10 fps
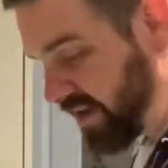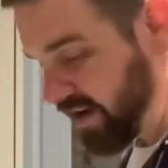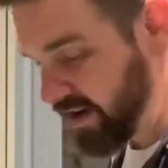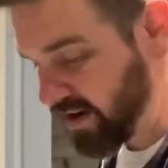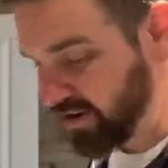
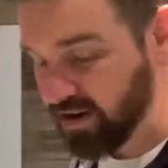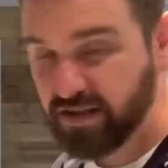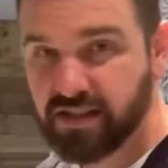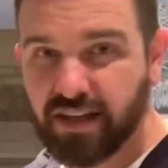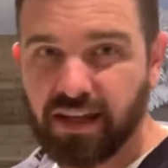and then I'm going to
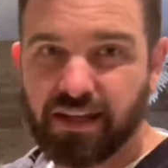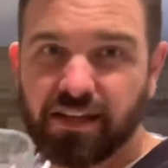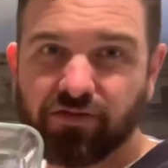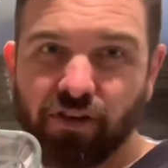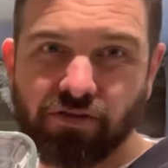stick it in
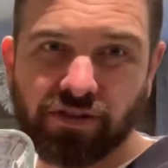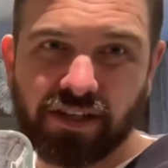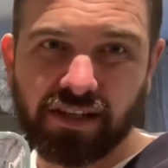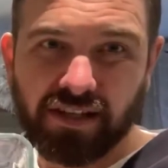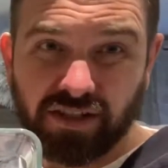this
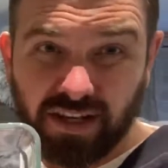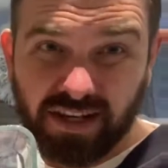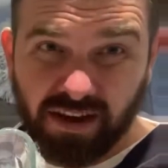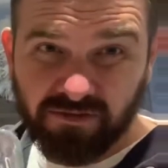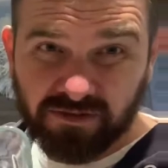roasting dish in
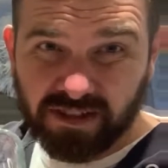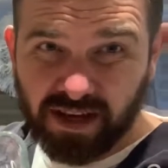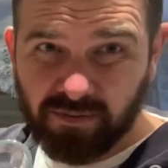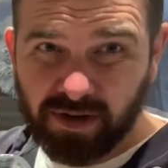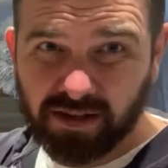the oven for
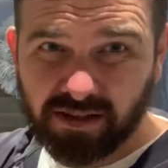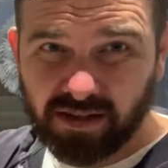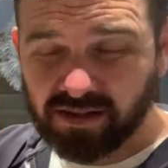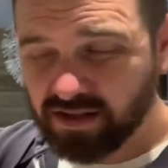10 minutes.